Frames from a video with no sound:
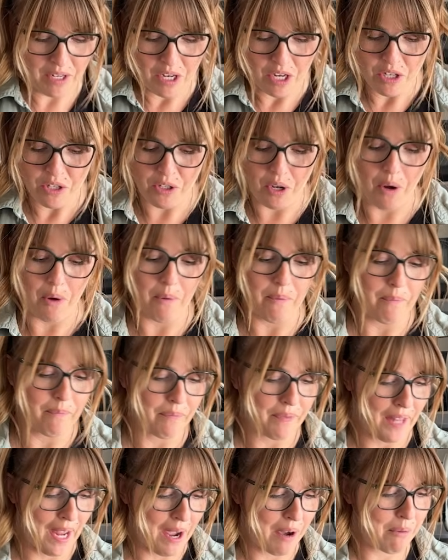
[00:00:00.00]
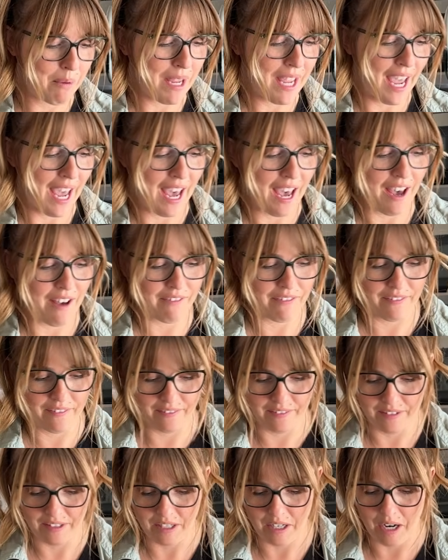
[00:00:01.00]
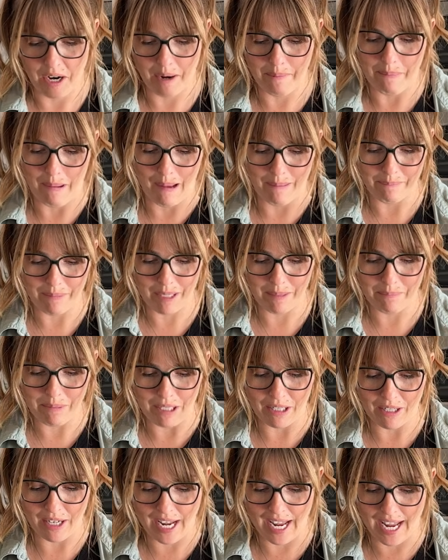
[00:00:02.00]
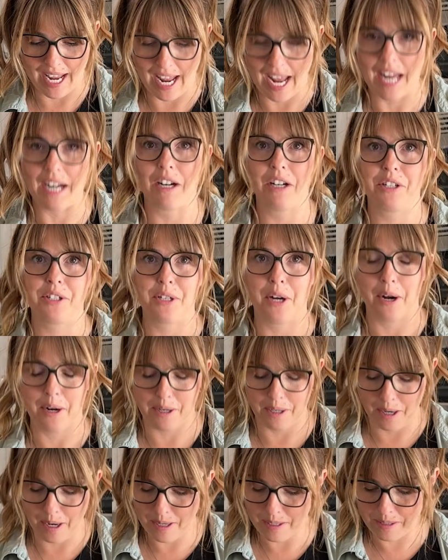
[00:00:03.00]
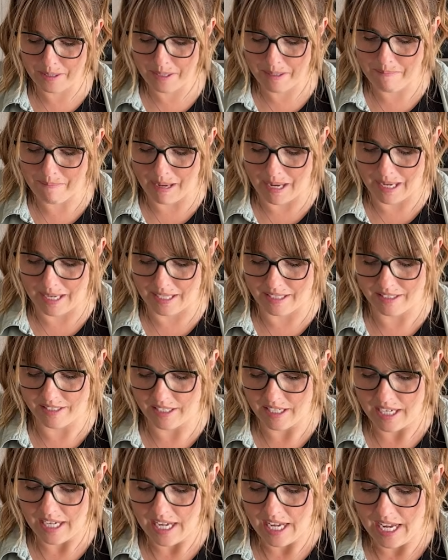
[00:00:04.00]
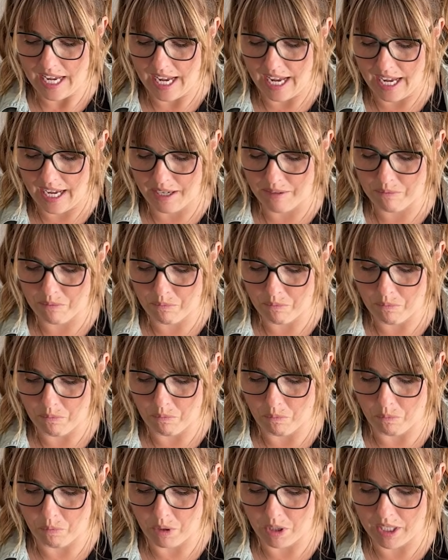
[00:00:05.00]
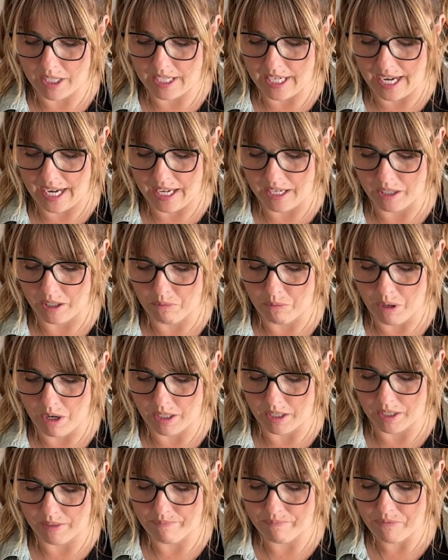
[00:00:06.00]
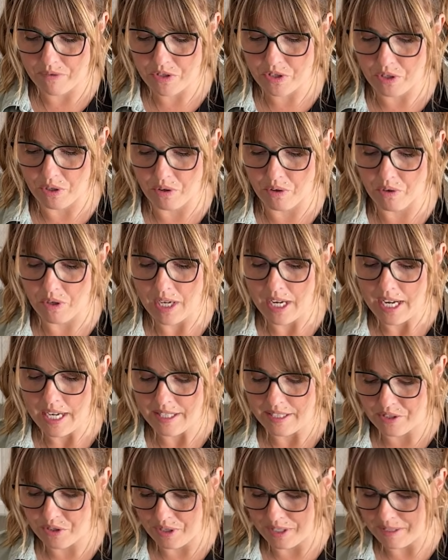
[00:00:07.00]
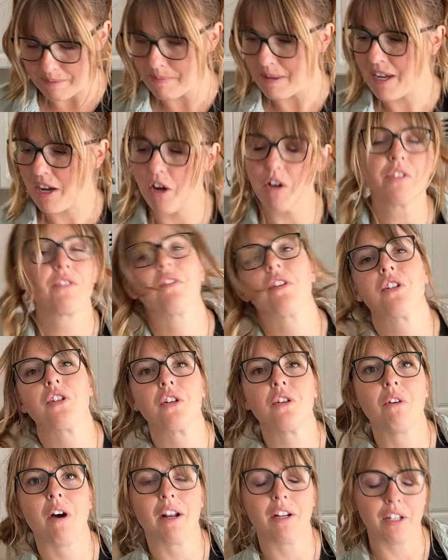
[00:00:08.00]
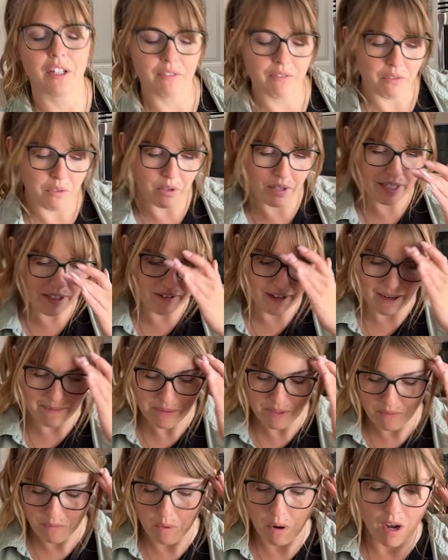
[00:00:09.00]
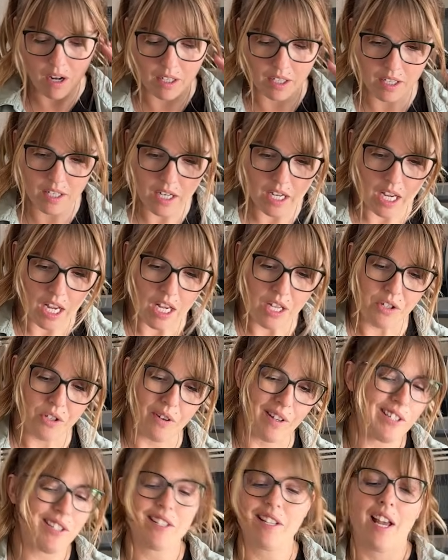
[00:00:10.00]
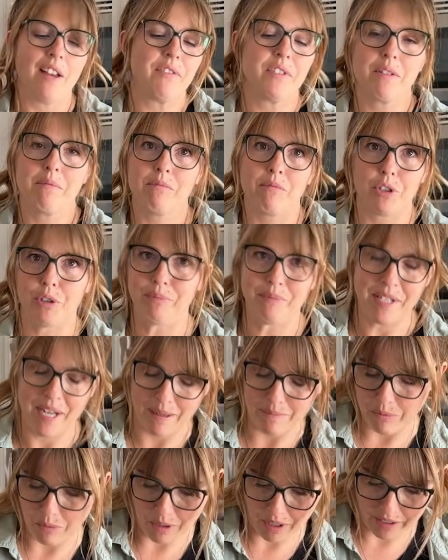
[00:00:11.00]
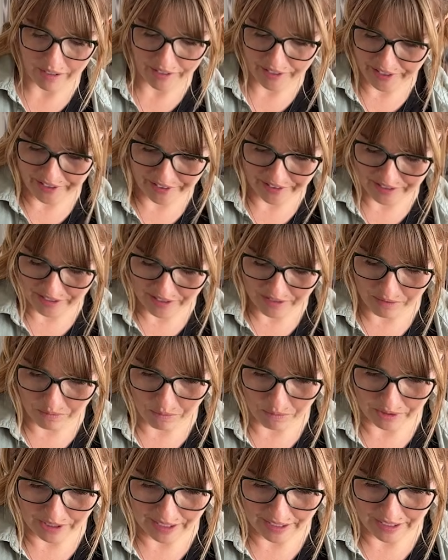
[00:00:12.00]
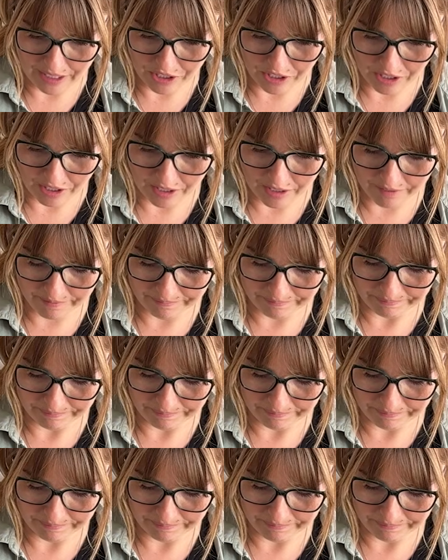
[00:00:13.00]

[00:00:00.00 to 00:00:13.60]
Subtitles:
So now we have our pumpkin puree and our starters combined, and we're gonna add our water. So this recipe calls for 240 grams of water. So I just have some room temp water here in this old honey jar.